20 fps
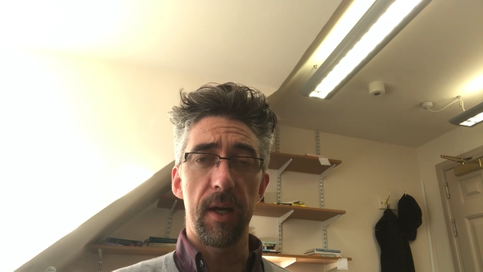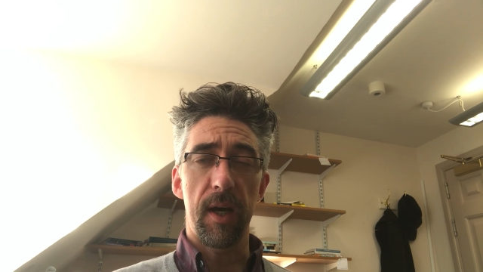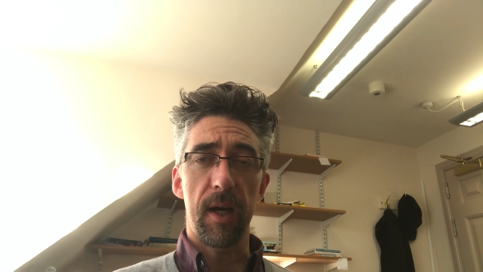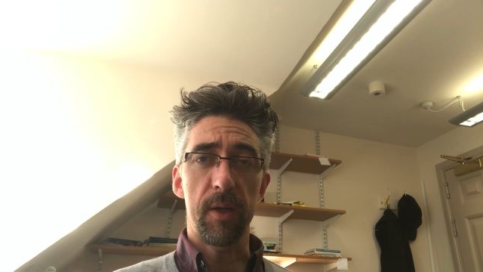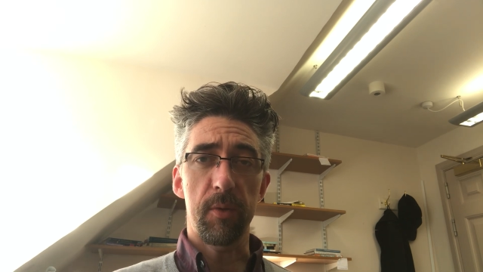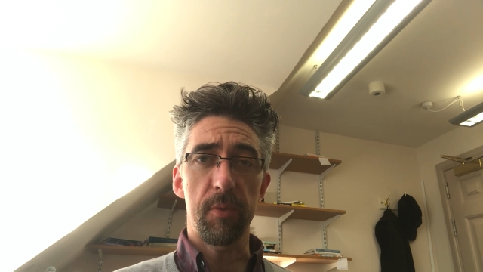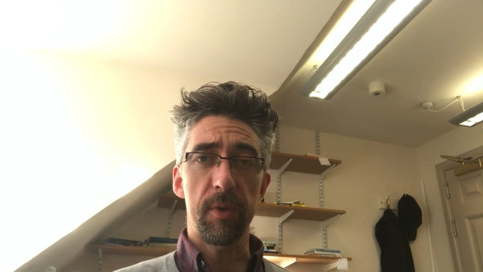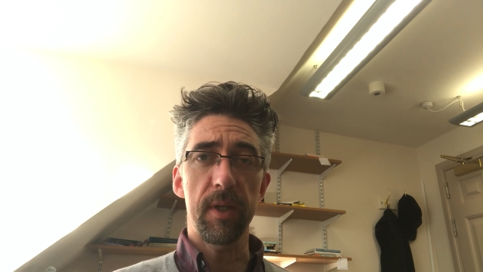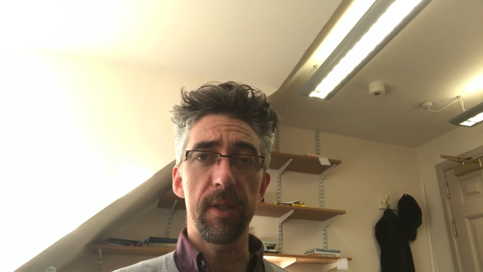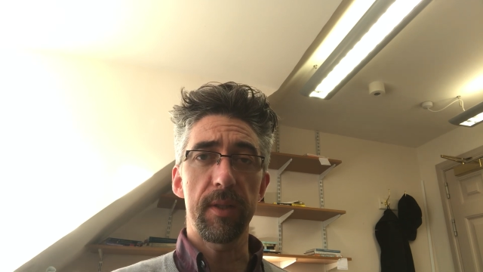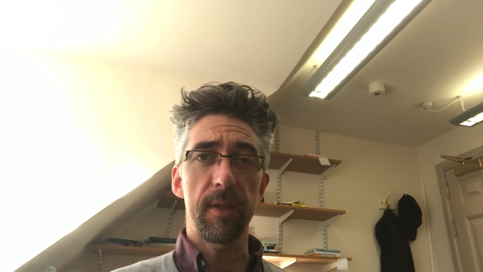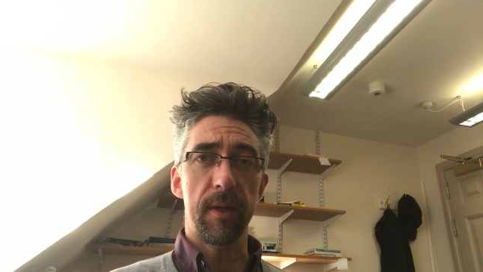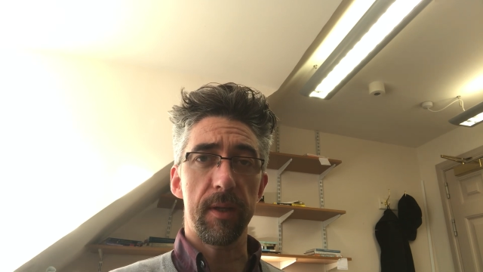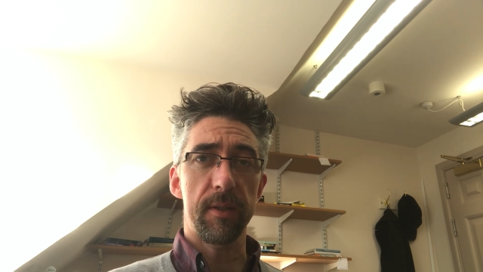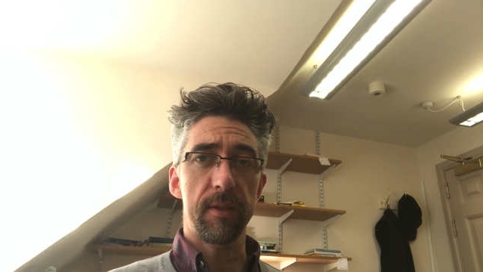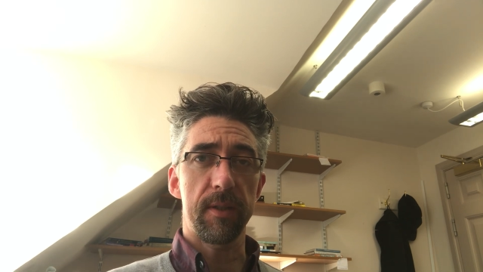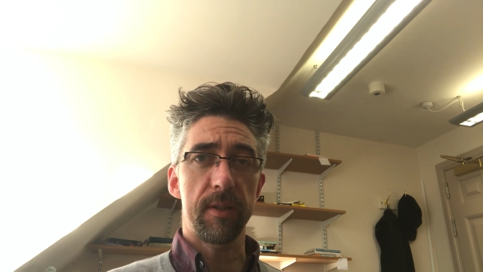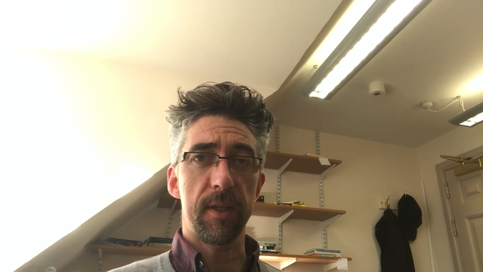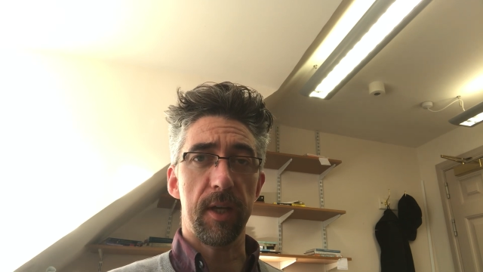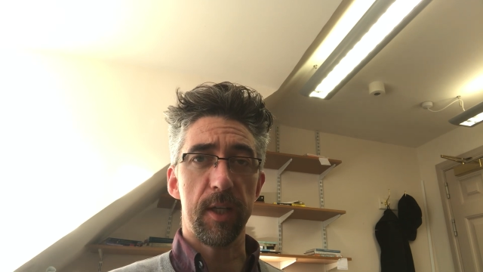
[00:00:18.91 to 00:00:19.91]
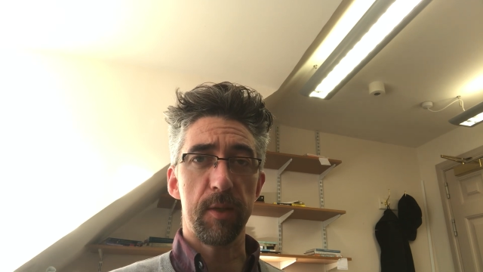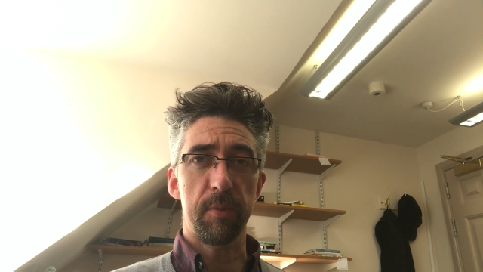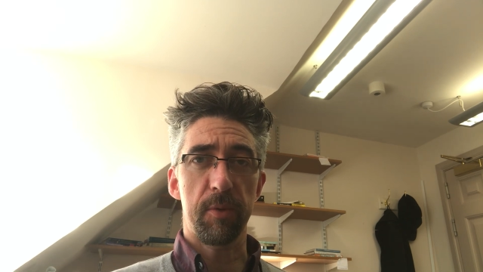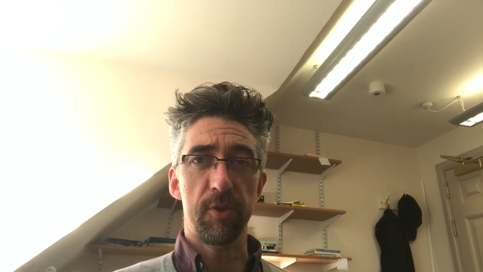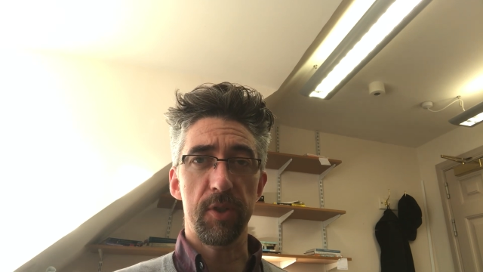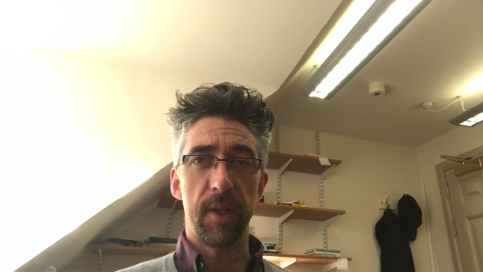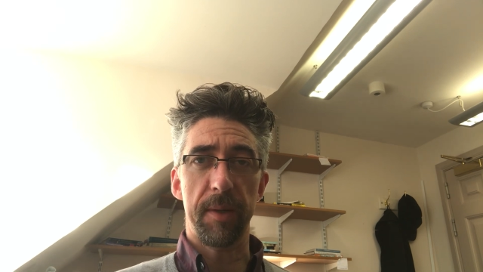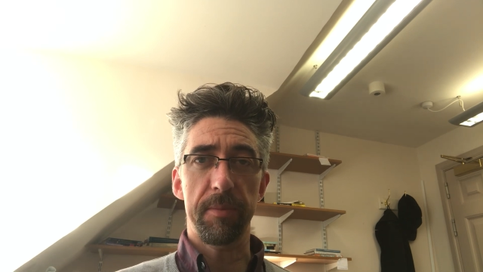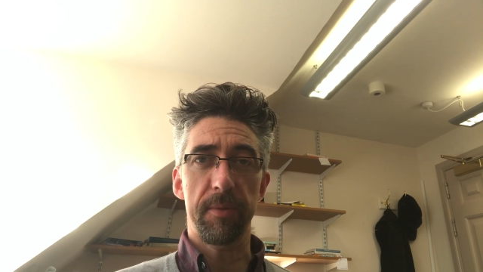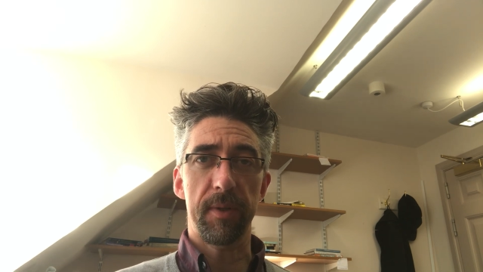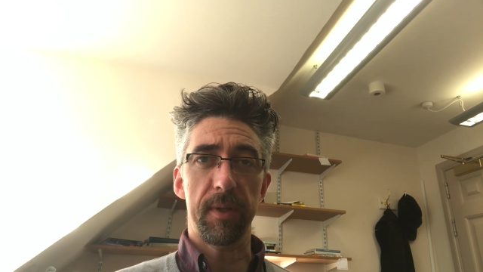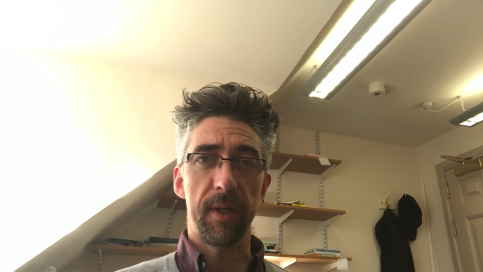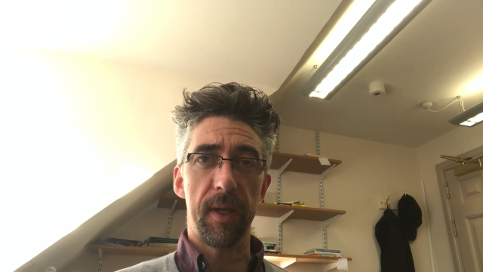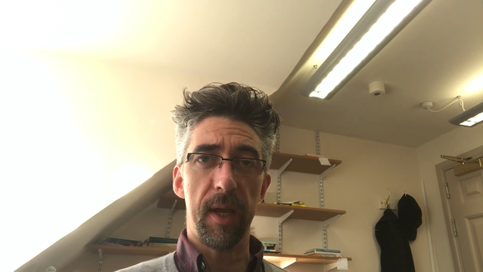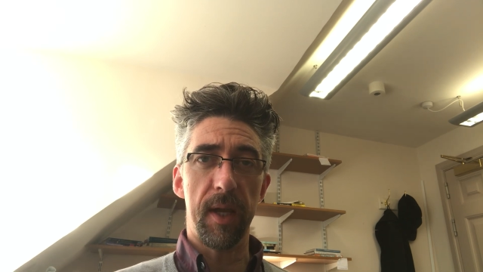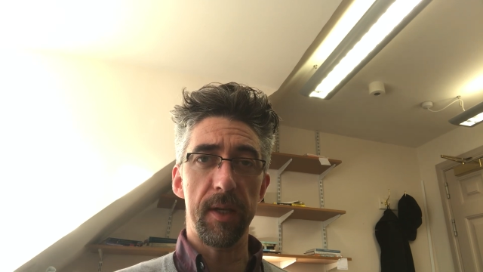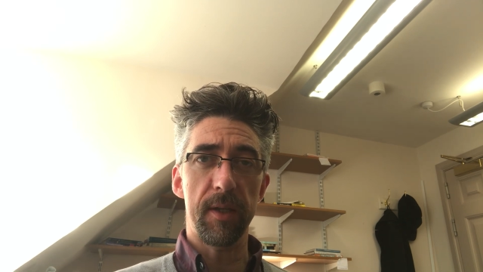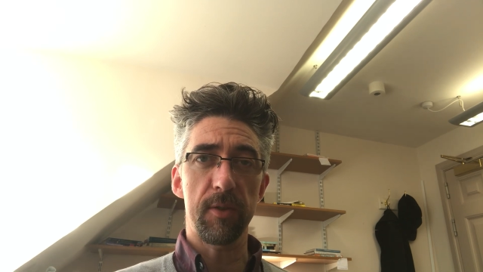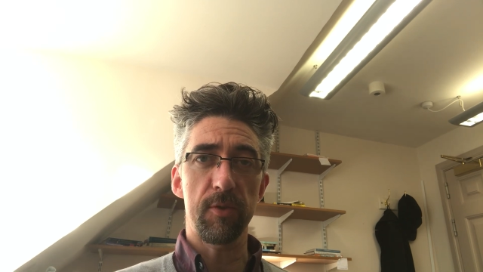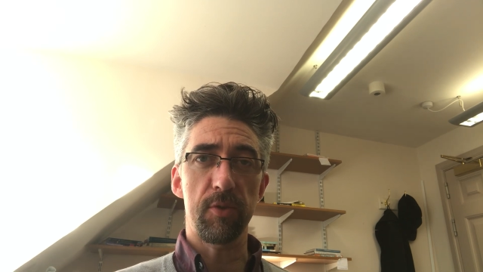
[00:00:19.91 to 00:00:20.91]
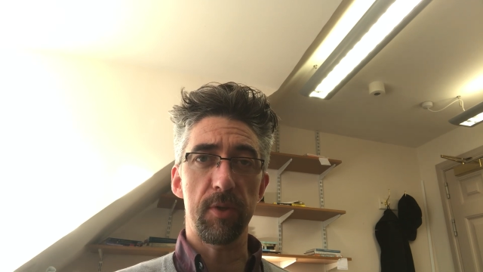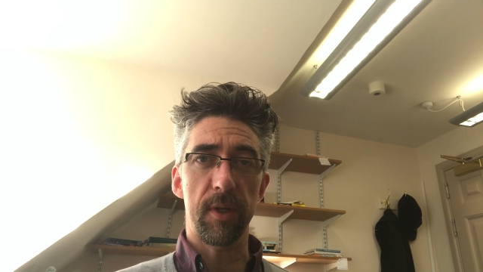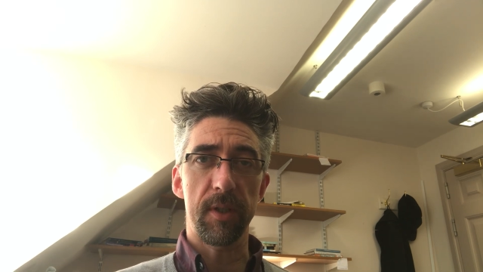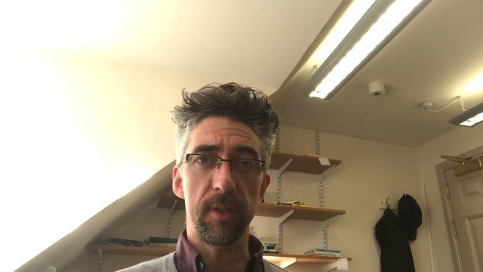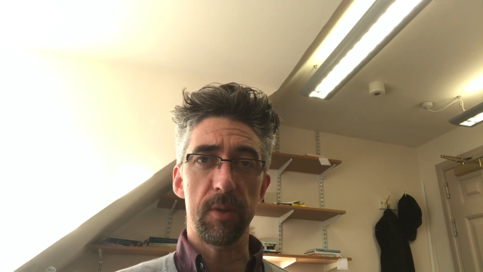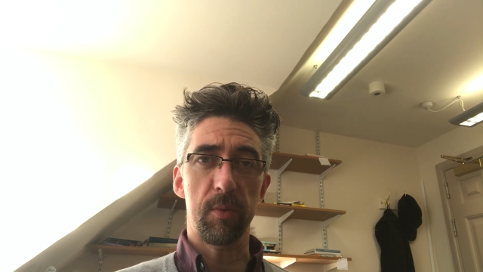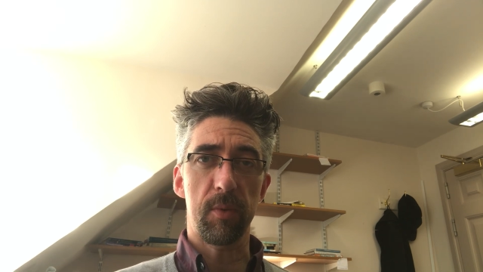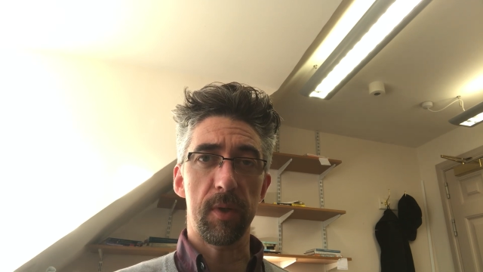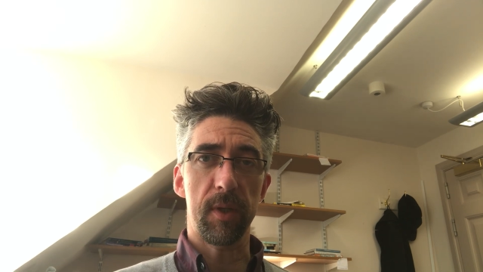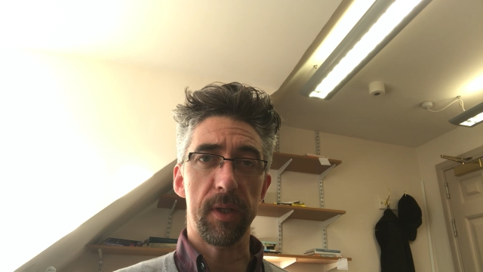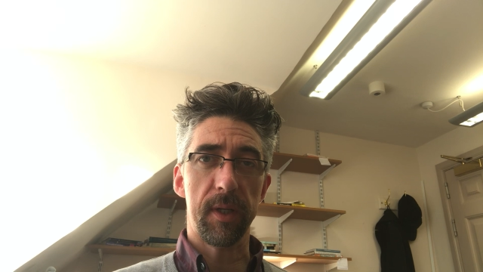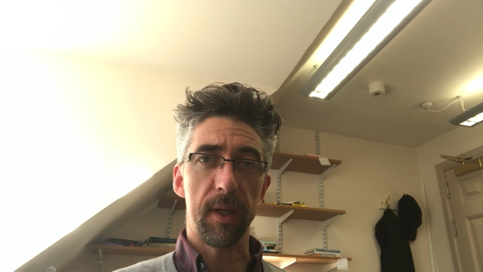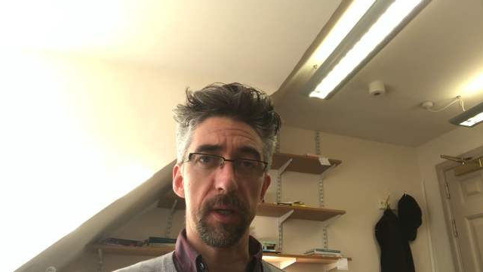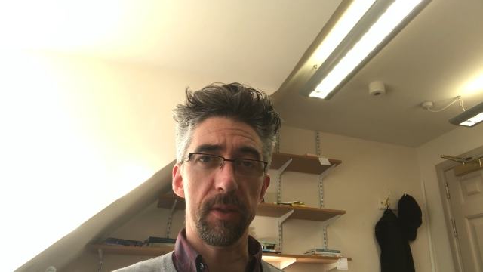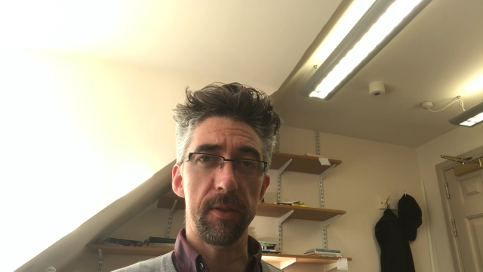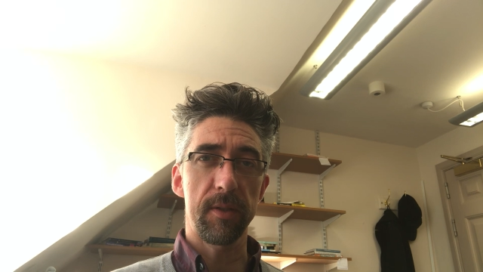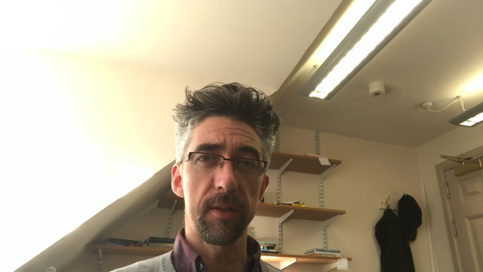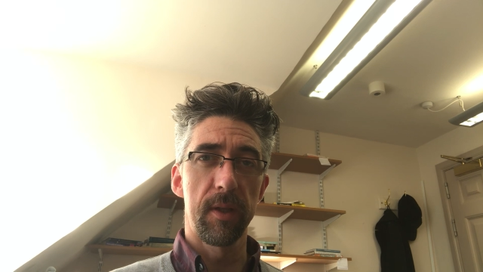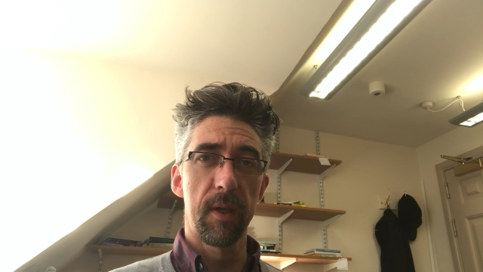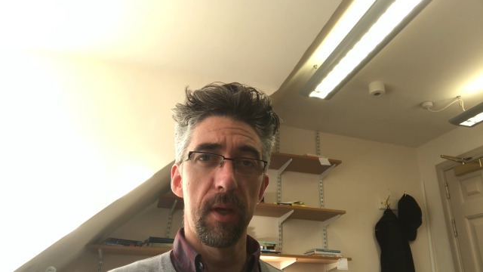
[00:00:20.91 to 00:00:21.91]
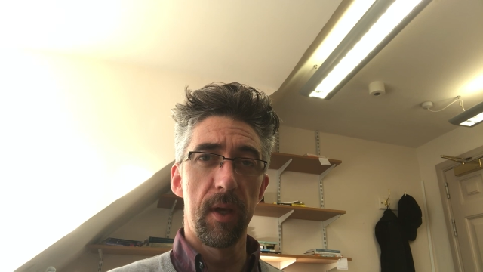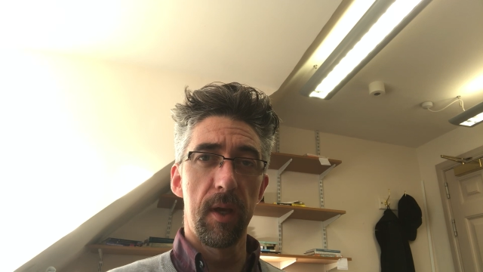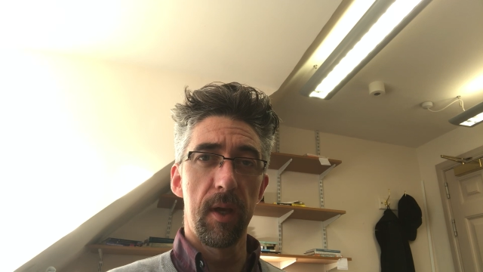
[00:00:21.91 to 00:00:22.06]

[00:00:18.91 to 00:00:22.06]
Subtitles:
I'd read that textbook chapter again, trying to work out